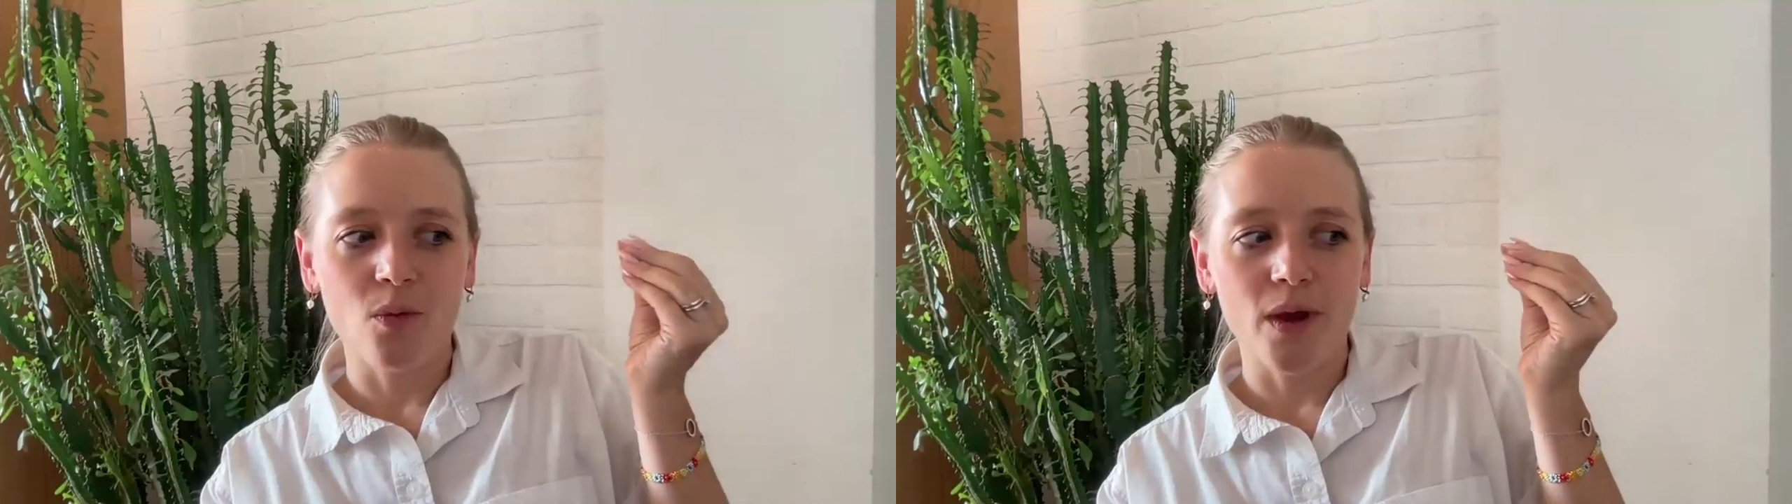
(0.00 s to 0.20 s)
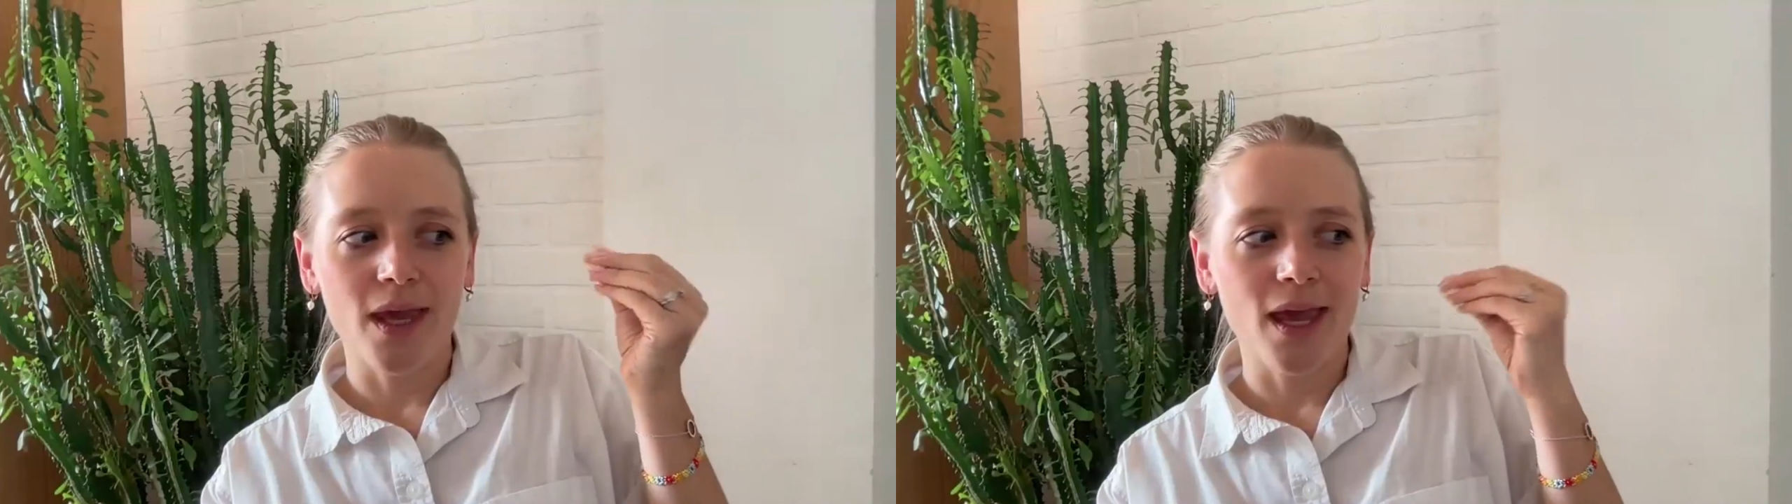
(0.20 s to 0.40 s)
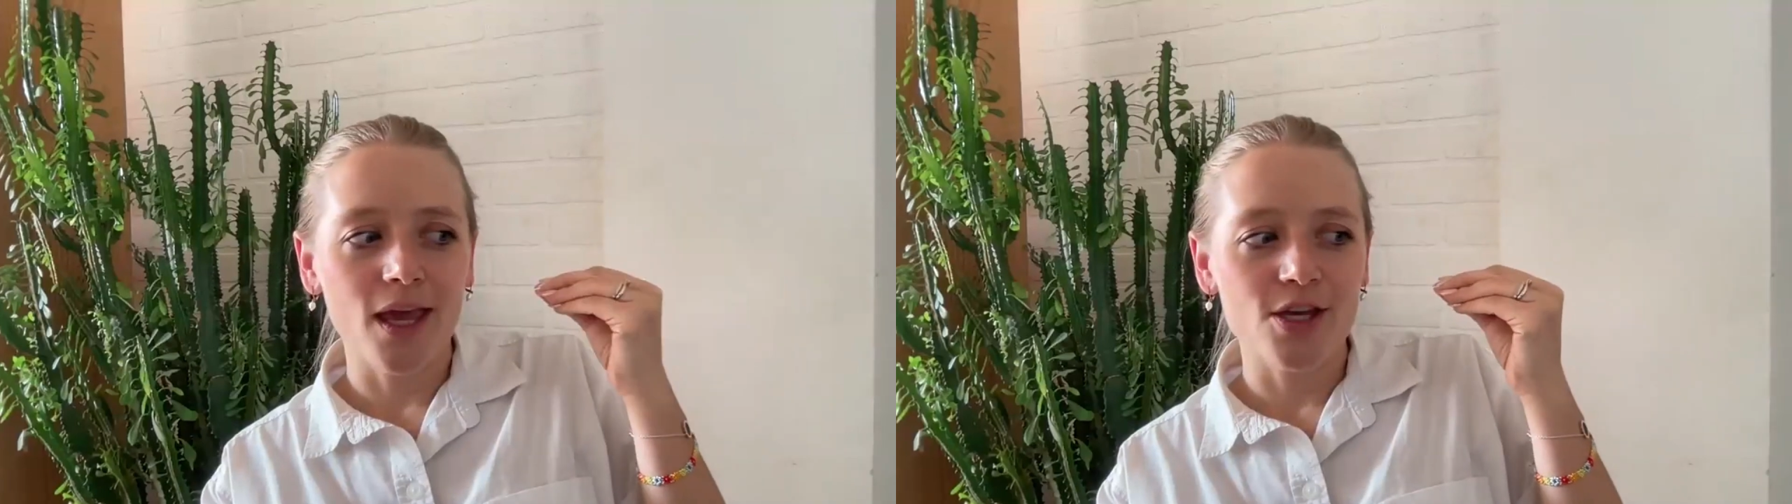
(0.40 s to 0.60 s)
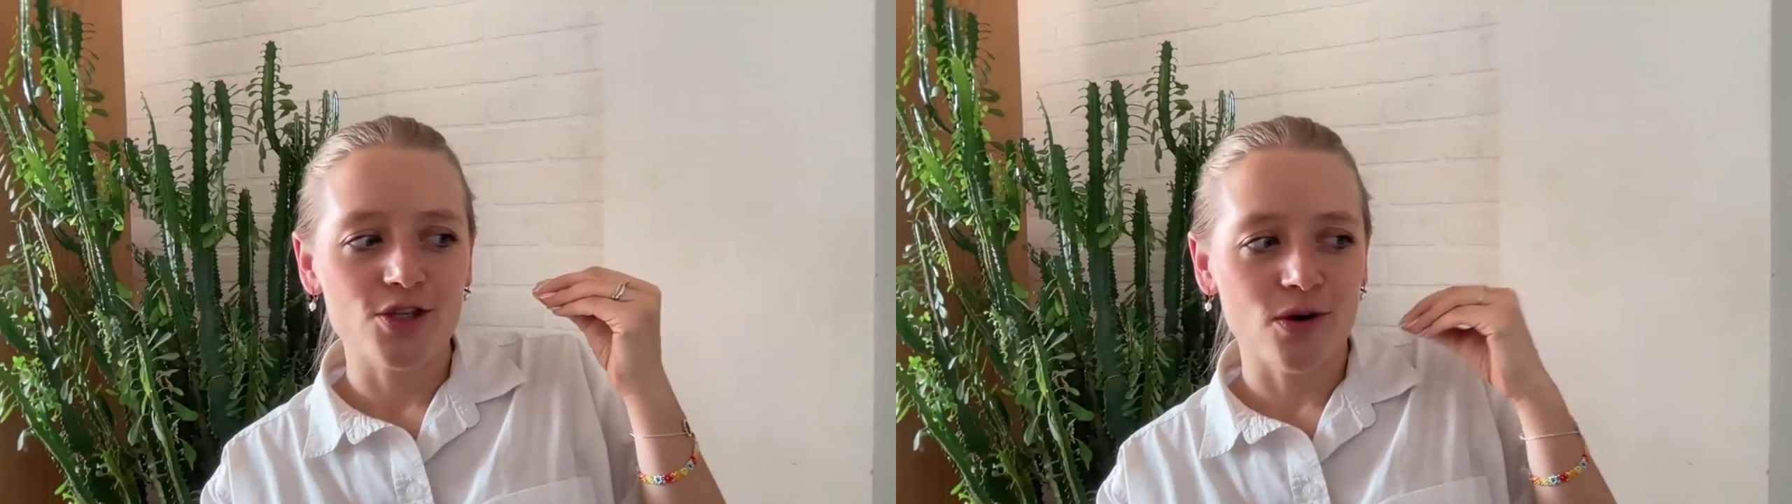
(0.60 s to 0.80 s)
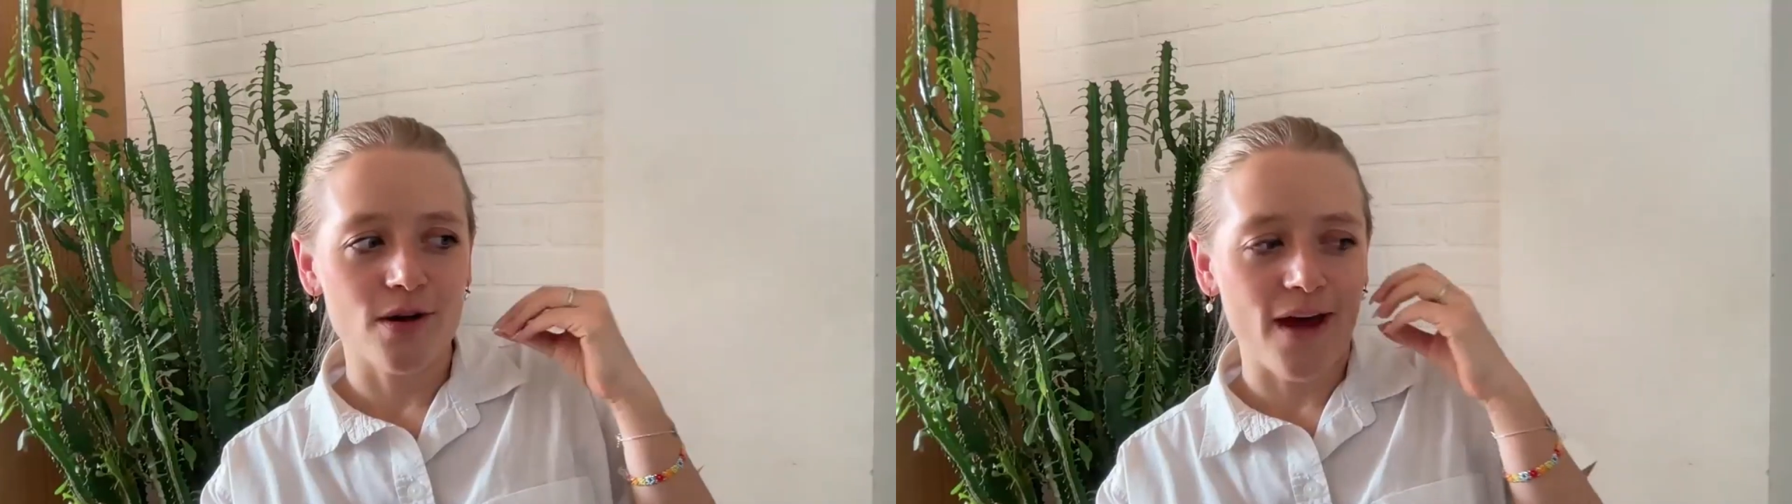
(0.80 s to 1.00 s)
that we
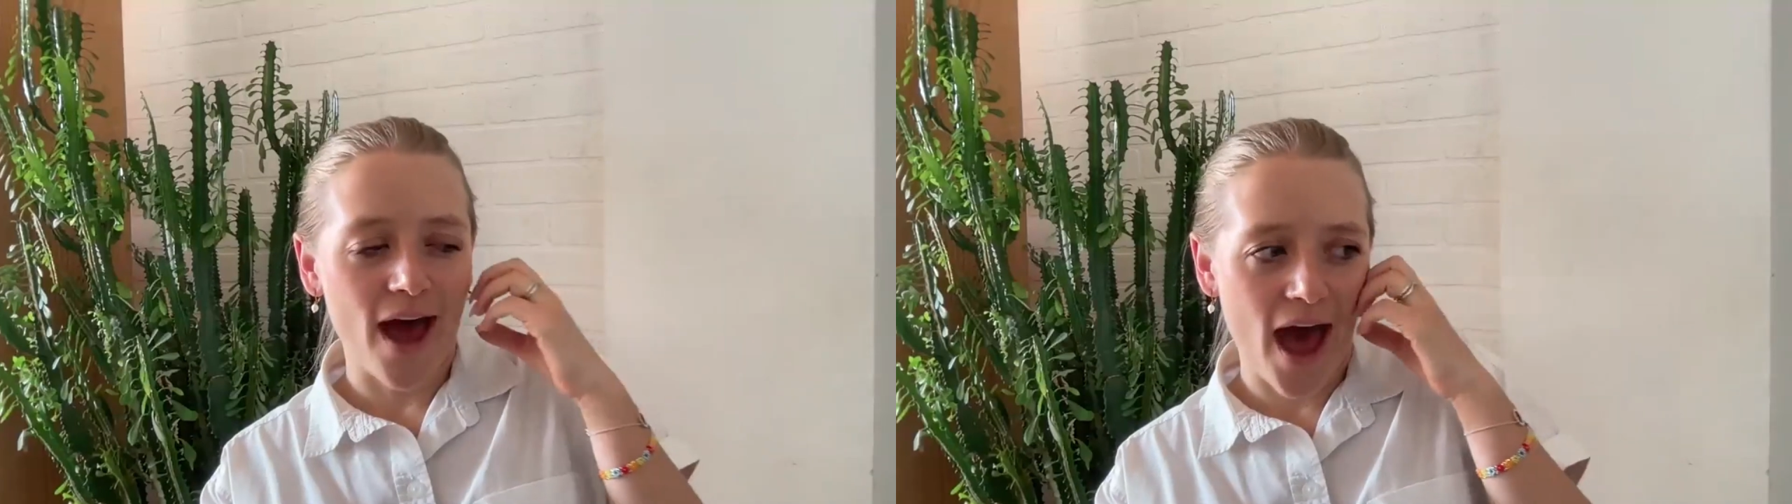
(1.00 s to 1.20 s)
sort of